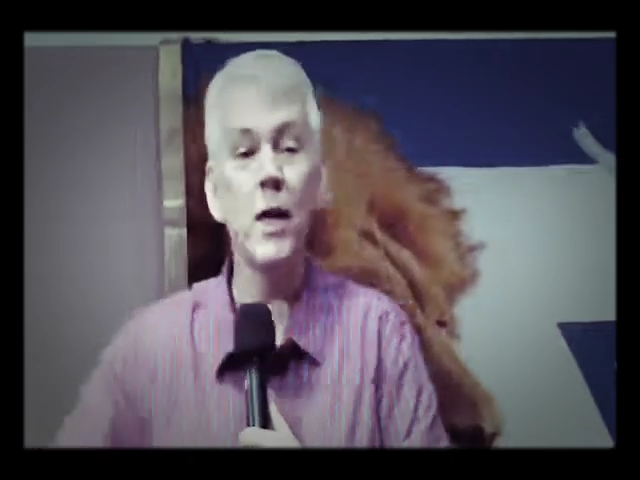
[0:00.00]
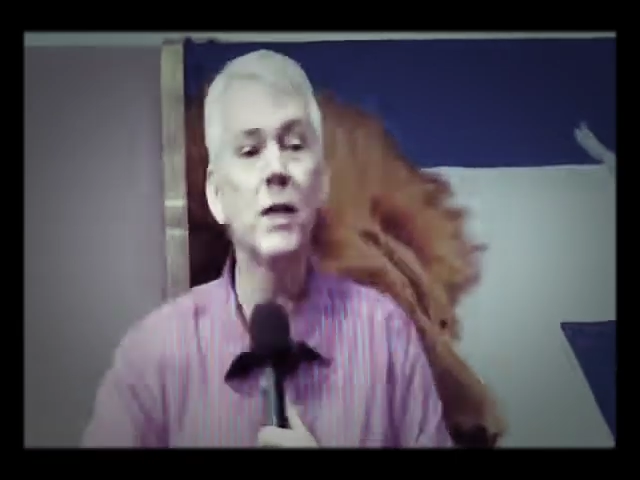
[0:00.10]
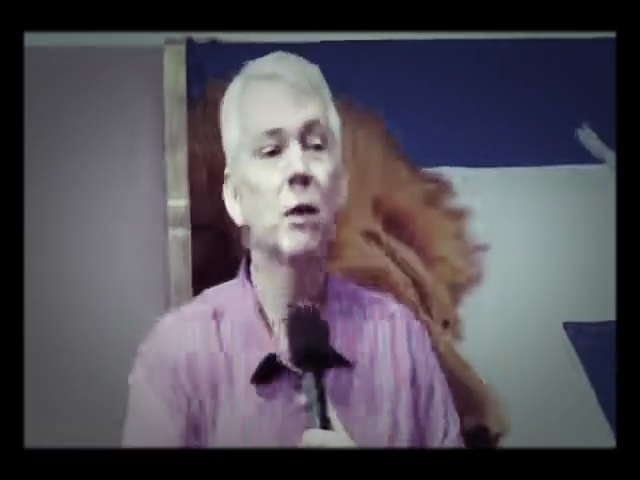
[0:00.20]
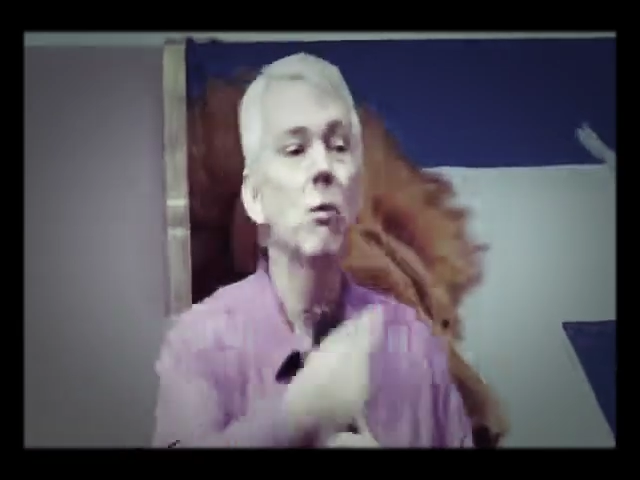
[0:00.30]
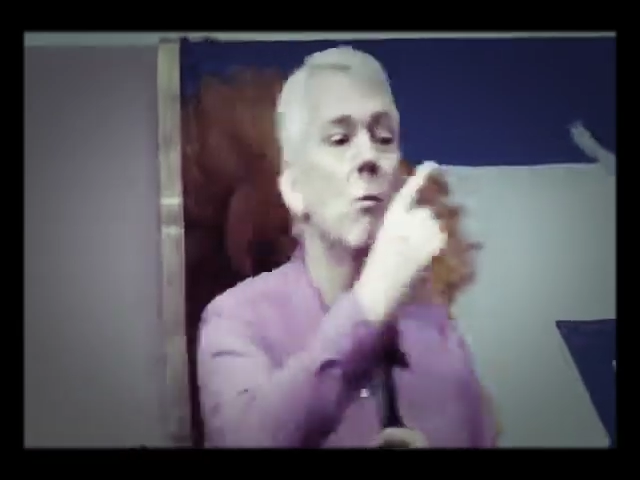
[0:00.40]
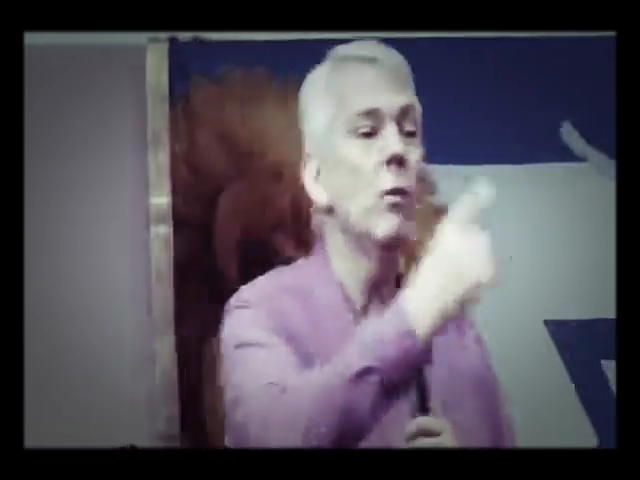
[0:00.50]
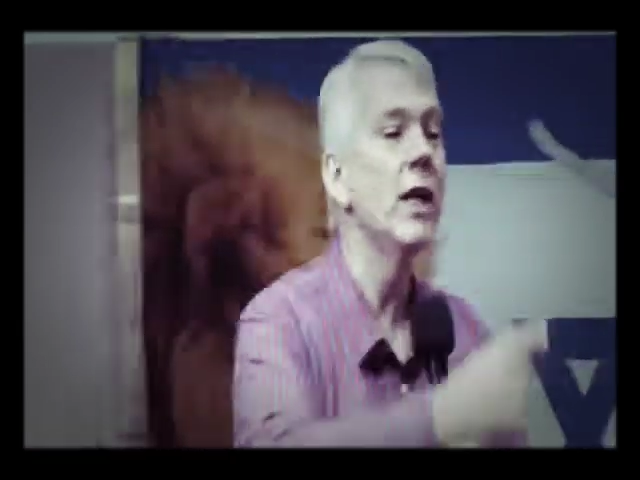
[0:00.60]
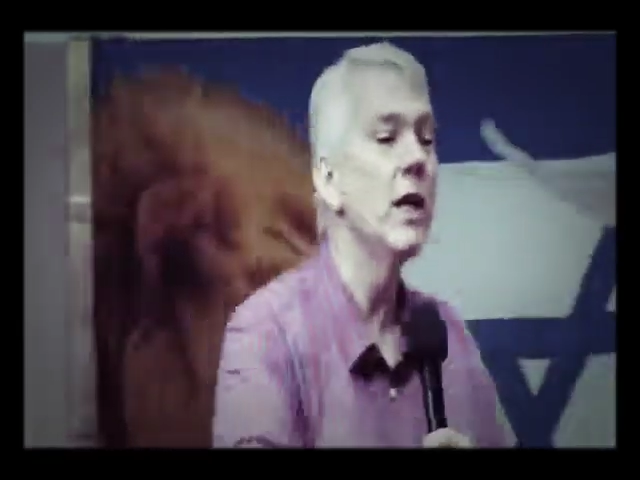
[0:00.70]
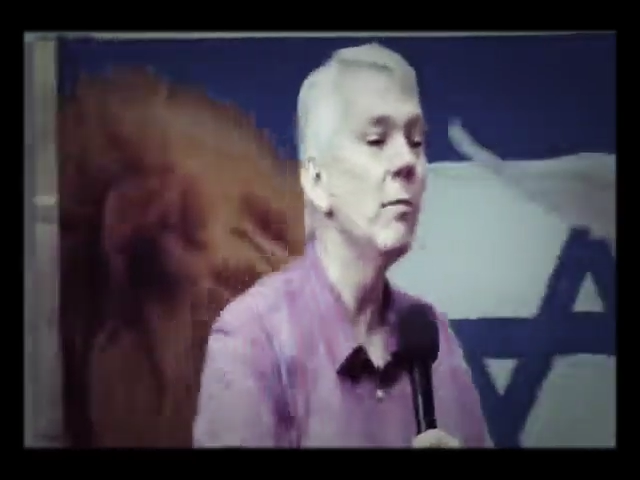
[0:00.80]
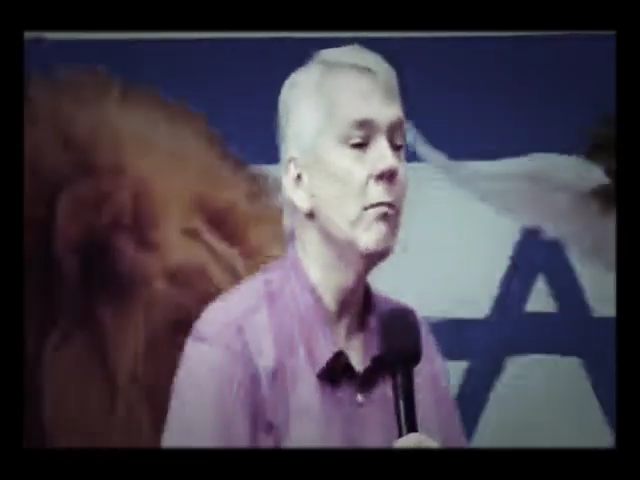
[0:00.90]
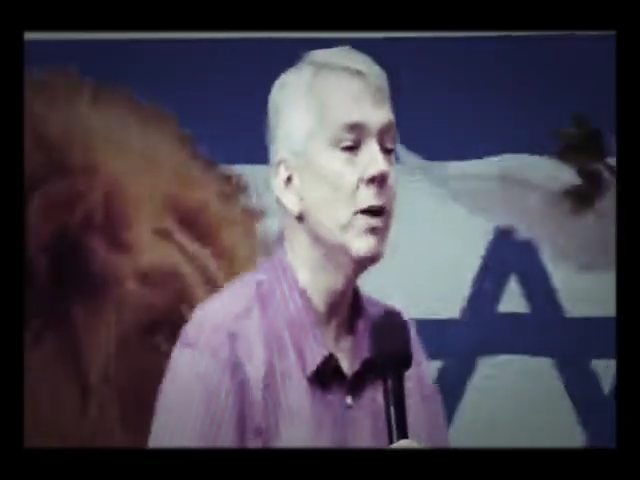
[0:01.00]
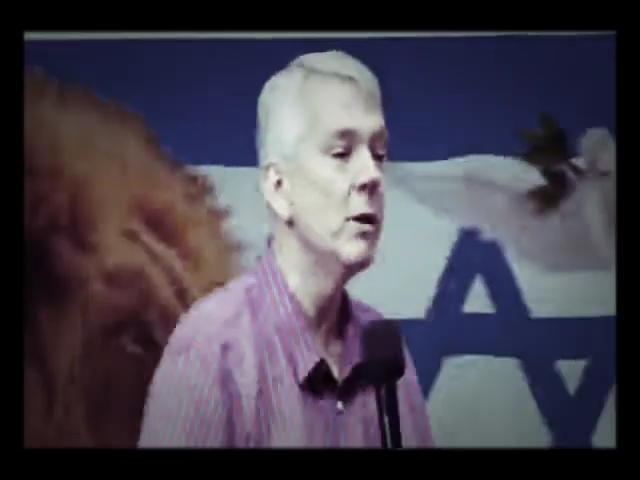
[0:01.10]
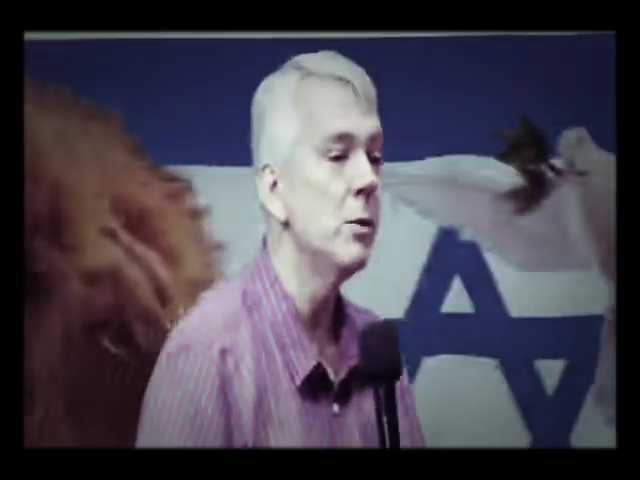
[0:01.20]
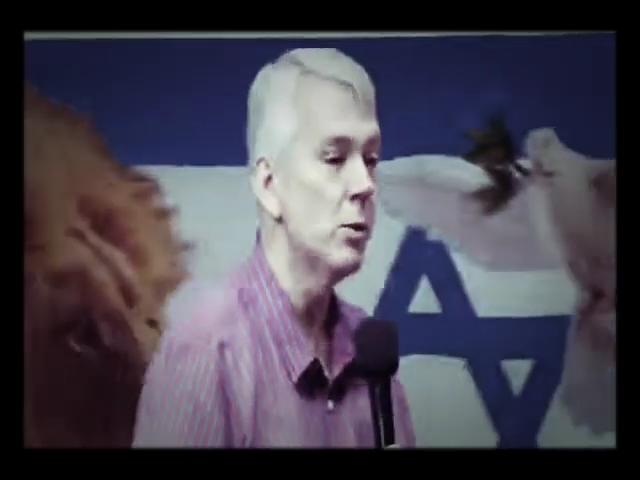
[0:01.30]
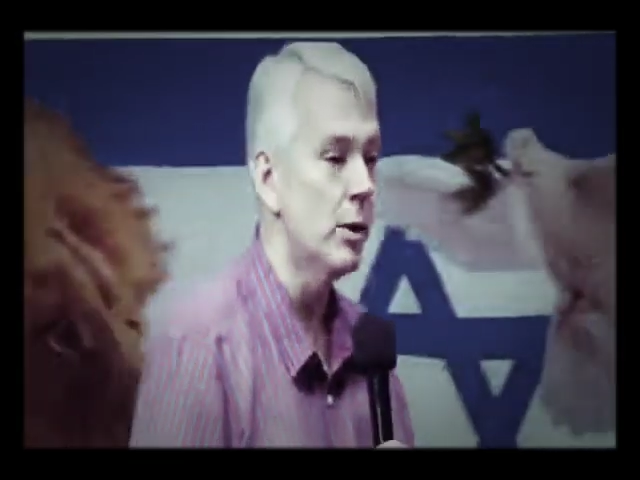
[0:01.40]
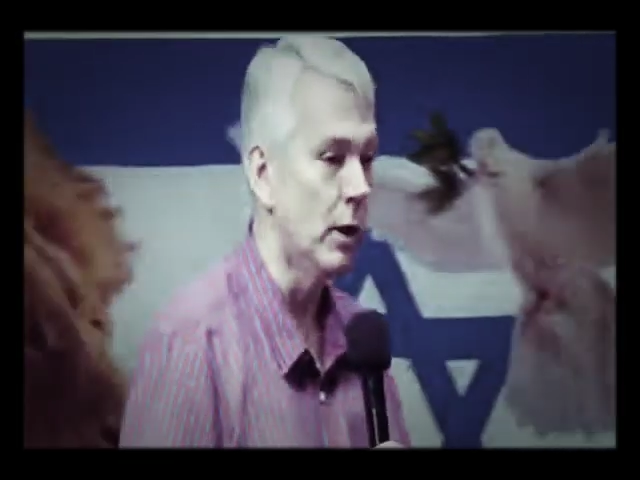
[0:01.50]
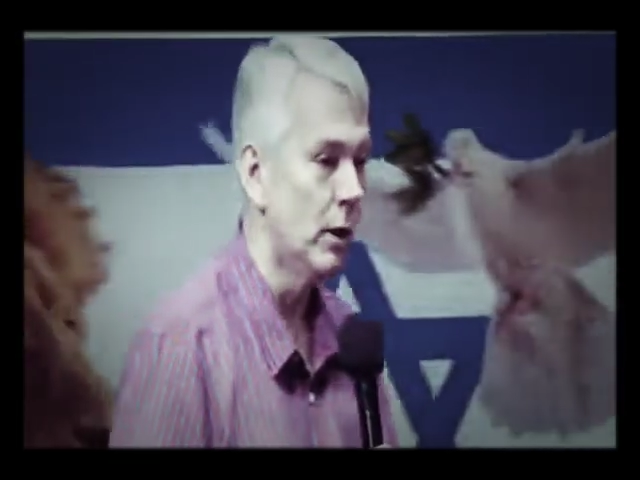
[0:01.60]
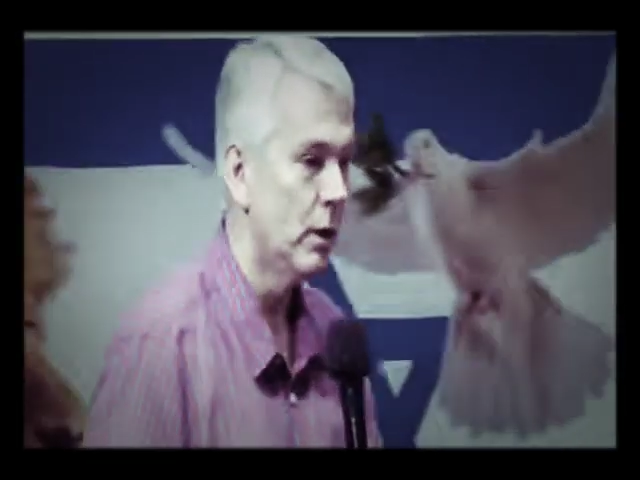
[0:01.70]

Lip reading: that's the one would get up and minister.